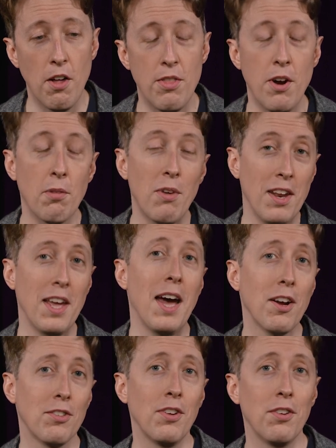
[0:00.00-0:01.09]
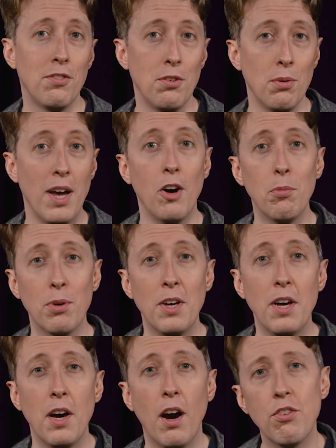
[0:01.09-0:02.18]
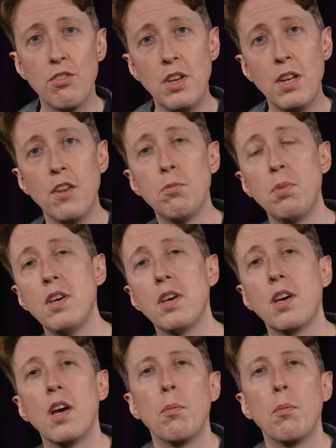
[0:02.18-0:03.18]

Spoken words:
their getting access to help are seen as being